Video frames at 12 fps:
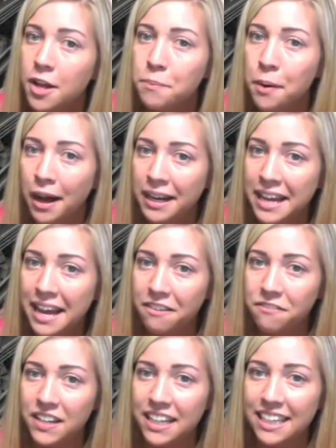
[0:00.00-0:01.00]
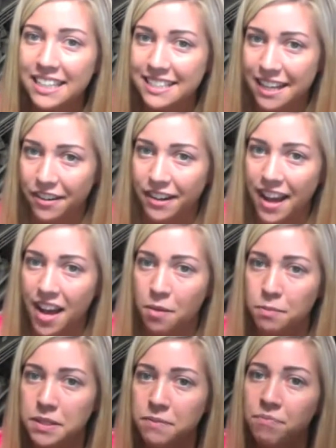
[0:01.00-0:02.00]
Pontiac Phoenix center
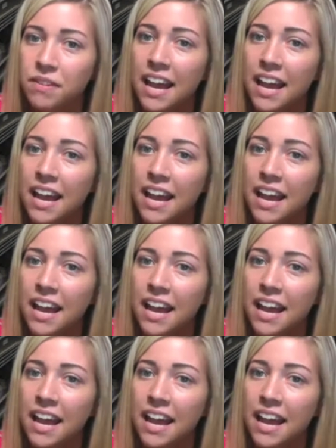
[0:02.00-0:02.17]
caps.